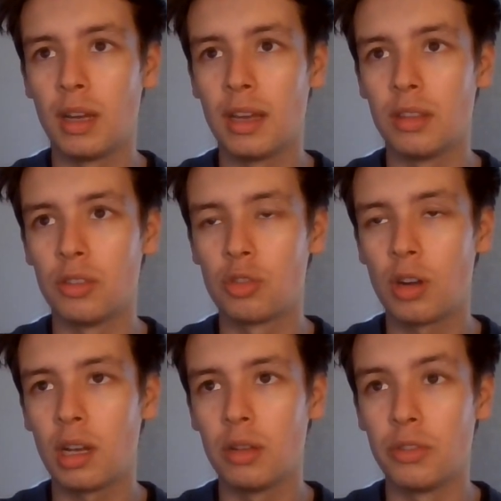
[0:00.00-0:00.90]
and The
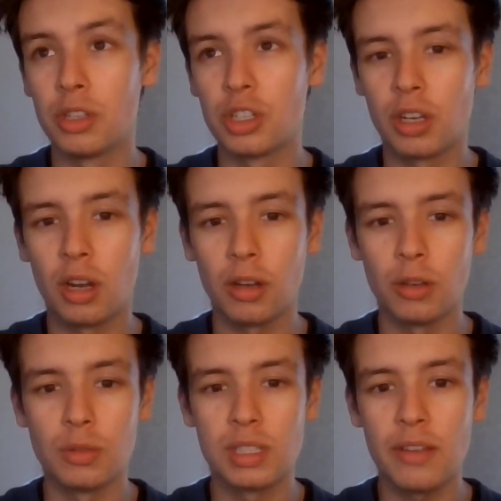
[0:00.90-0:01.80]
Trial of the Chicago
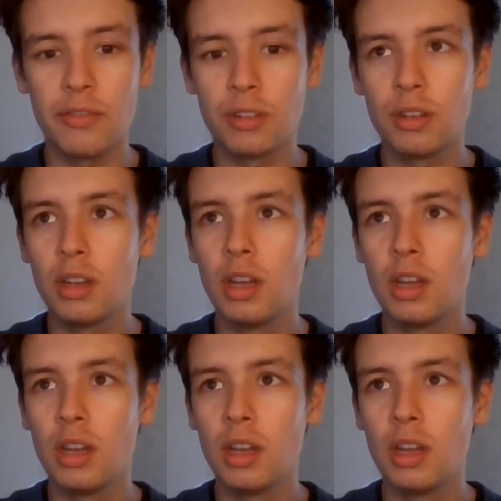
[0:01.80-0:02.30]
7.